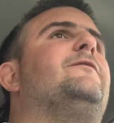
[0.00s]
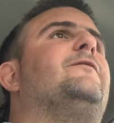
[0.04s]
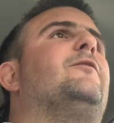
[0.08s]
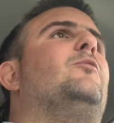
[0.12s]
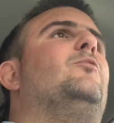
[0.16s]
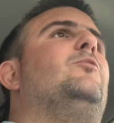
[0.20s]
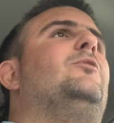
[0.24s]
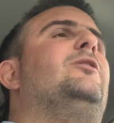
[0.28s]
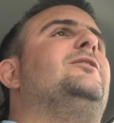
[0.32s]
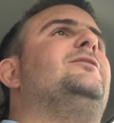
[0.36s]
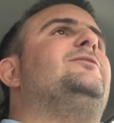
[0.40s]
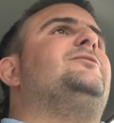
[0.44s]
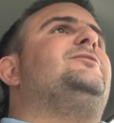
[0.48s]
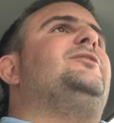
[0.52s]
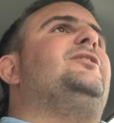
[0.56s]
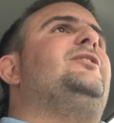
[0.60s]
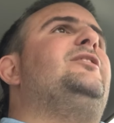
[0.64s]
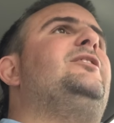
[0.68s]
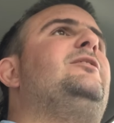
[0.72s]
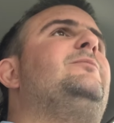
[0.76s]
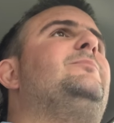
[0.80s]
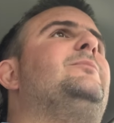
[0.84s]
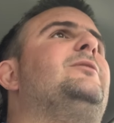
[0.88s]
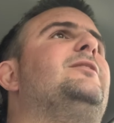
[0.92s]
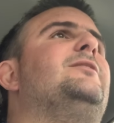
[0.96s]
one
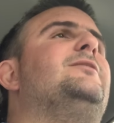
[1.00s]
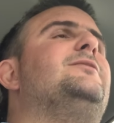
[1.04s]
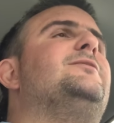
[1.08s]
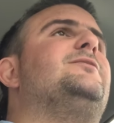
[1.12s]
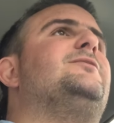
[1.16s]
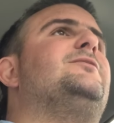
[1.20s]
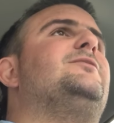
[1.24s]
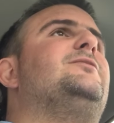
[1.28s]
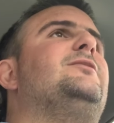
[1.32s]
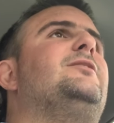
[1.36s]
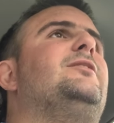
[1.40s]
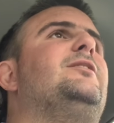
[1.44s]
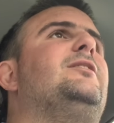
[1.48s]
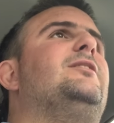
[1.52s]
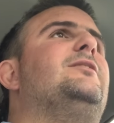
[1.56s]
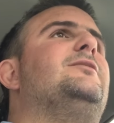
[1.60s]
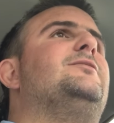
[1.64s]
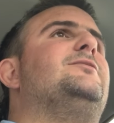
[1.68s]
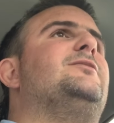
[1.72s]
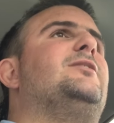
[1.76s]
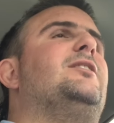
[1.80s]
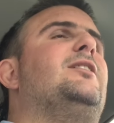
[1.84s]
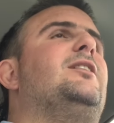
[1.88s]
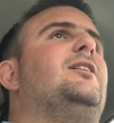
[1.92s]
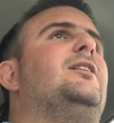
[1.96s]
team is
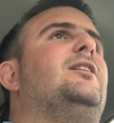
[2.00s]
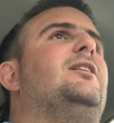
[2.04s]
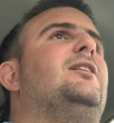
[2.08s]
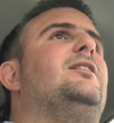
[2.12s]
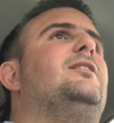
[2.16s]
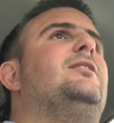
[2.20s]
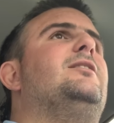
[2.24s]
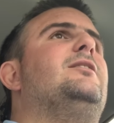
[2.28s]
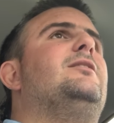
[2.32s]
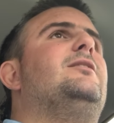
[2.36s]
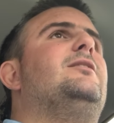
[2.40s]
a